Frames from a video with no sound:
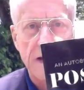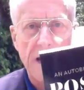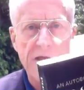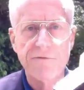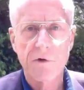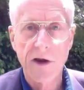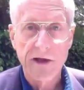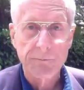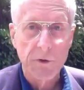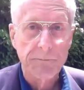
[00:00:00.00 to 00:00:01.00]
life where I
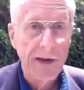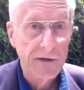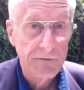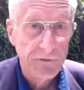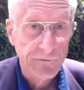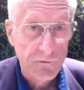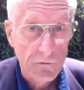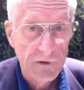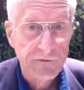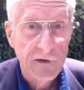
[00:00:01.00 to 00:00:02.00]
had to put many different
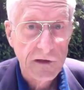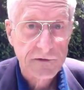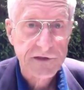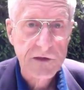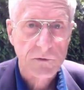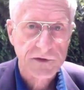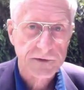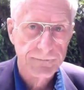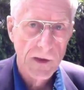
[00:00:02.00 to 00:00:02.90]
stories into sequence.